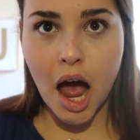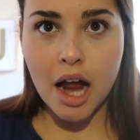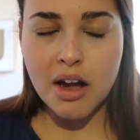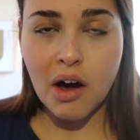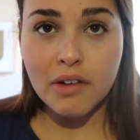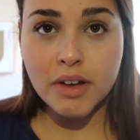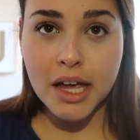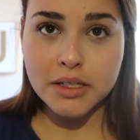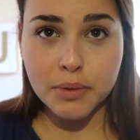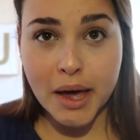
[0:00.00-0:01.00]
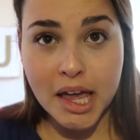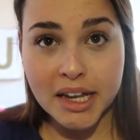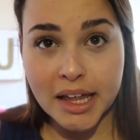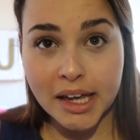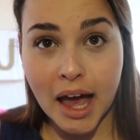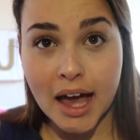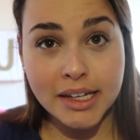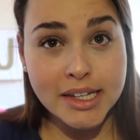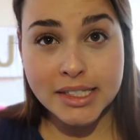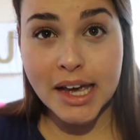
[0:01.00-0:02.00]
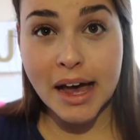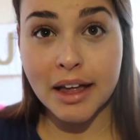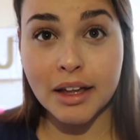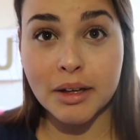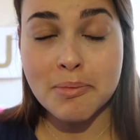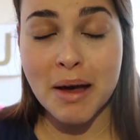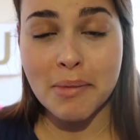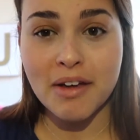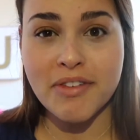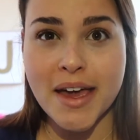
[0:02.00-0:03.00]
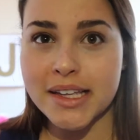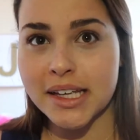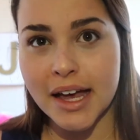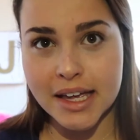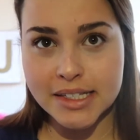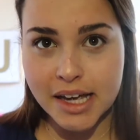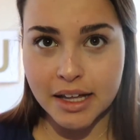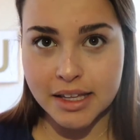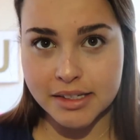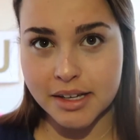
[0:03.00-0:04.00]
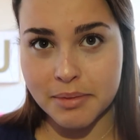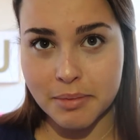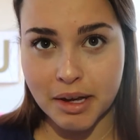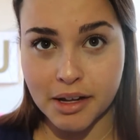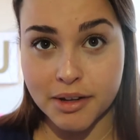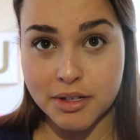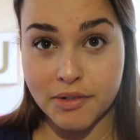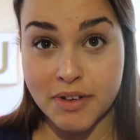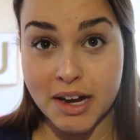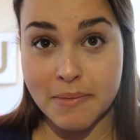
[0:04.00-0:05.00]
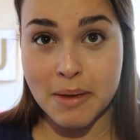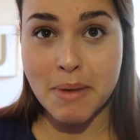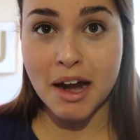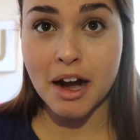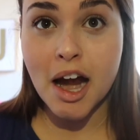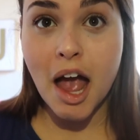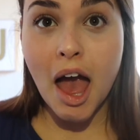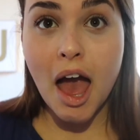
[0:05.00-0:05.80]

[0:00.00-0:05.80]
I know I've lost weight, like I can tell by my face, I can tell that some of my clothes are fitting me better.